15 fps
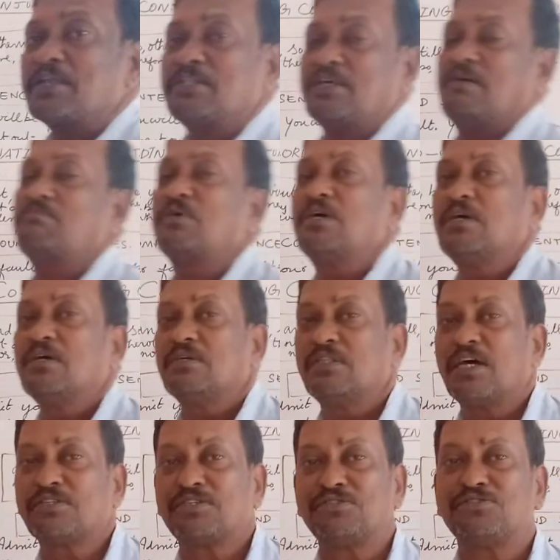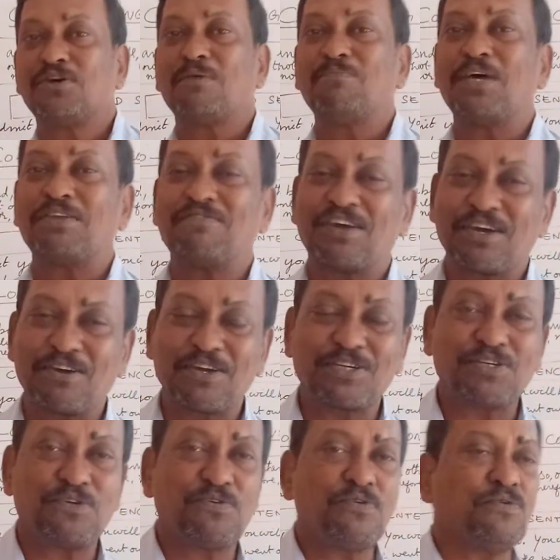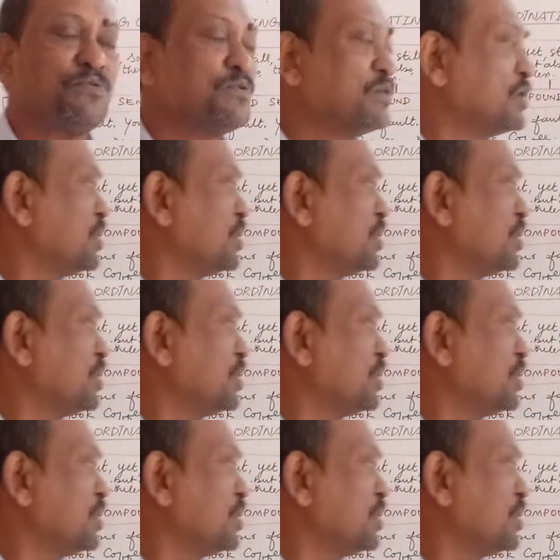them. That's the job that we are going to do.